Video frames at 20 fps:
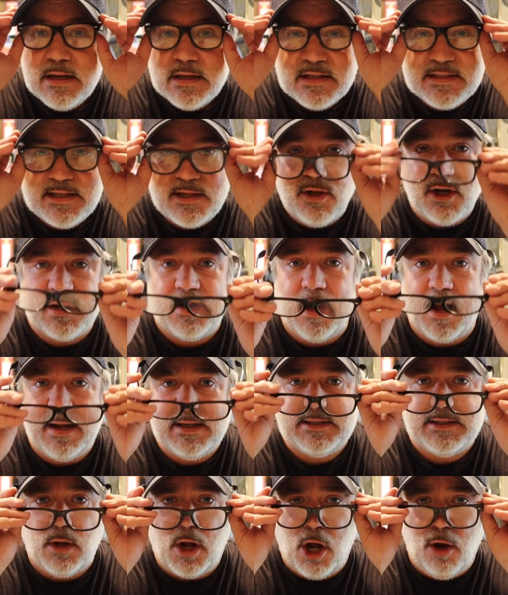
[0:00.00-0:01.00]
Does it look
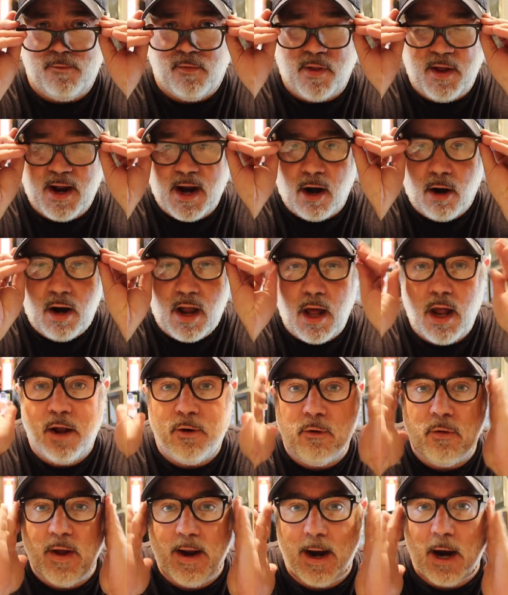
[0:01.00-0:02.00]
nice? Over the hair, not
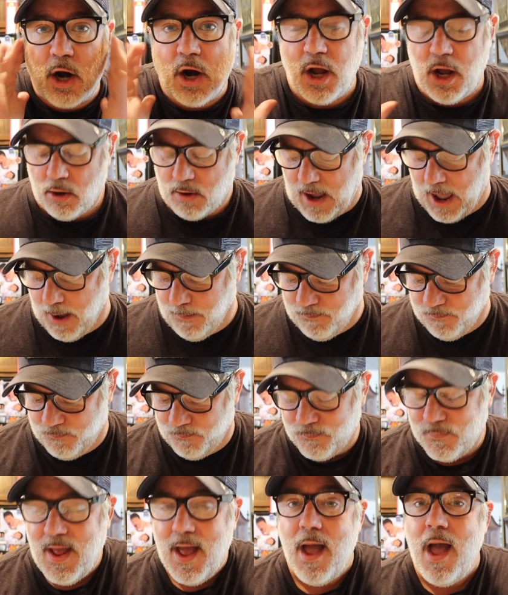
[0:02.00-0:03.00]
under the hair. Okay.
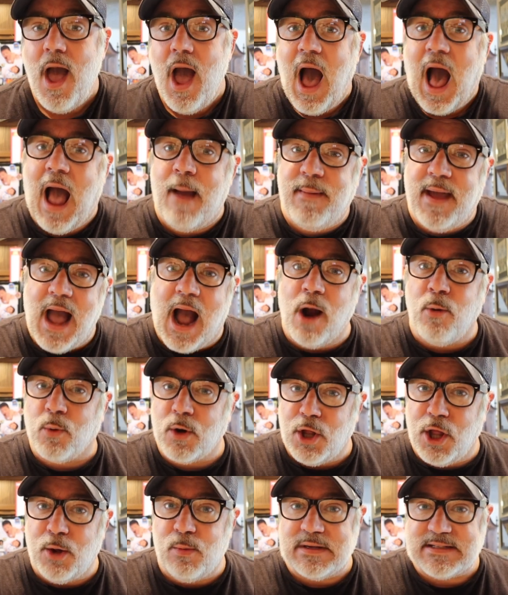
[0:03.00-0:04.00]
I mean, I
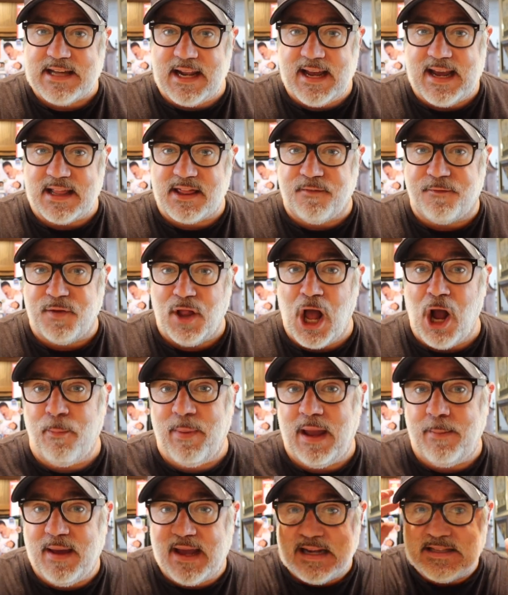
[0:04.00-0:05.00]
really was going to get the
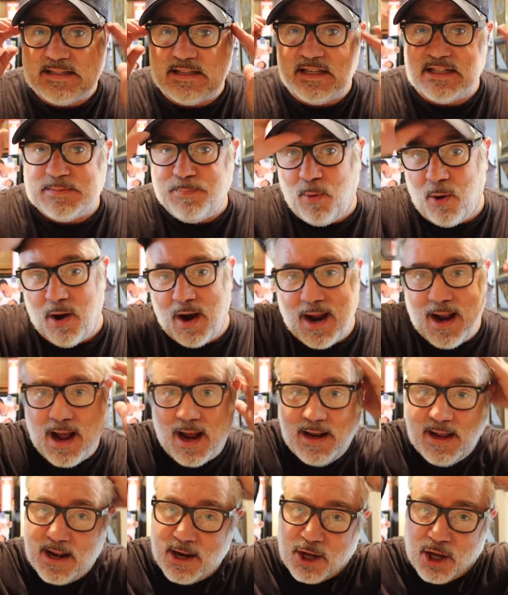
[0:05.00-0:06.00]
Flowbee because at this point,
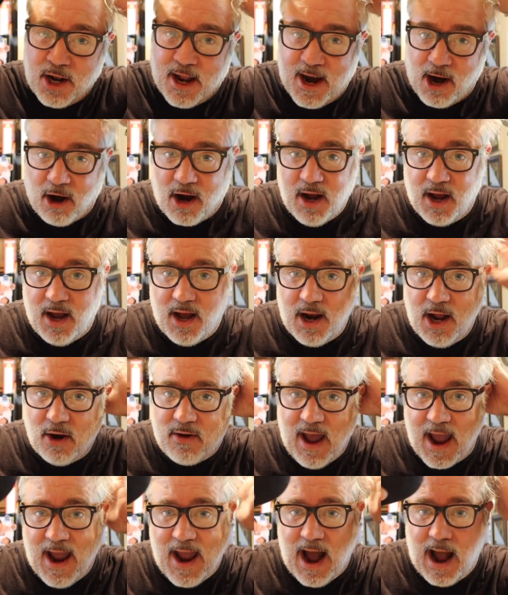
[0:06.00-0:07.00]
I need a good haircut.
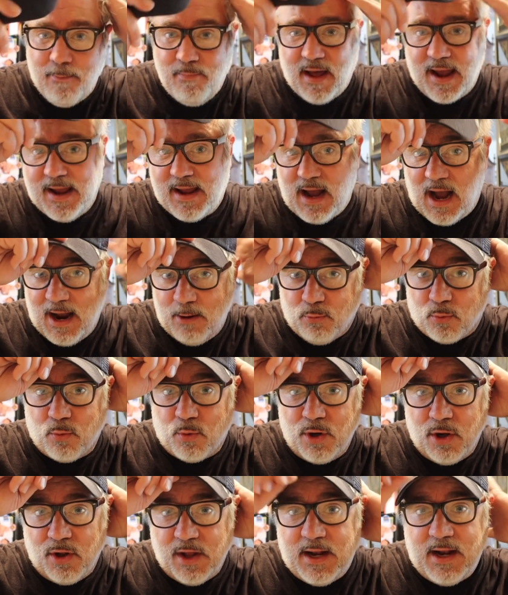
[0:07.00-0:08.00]
Okay? I'm like, I
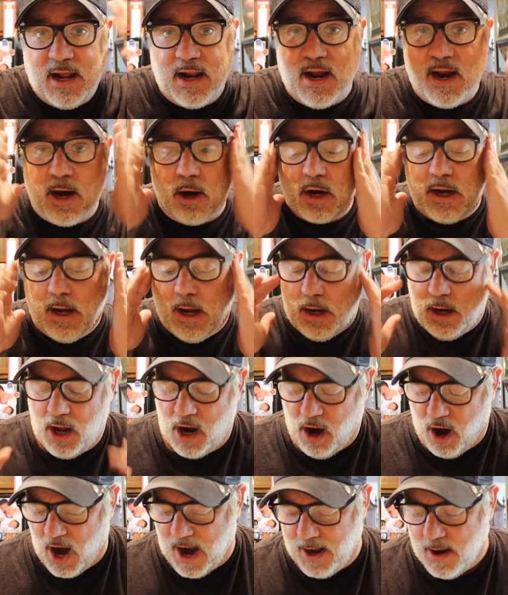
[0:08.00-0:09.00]
really need a haircut.
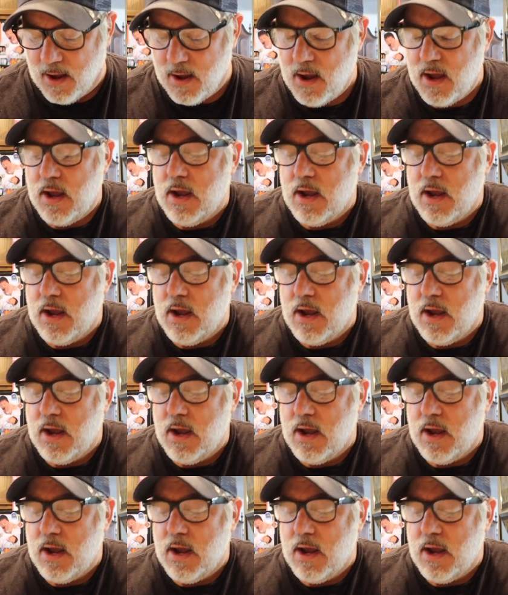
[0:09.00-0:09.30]
All right.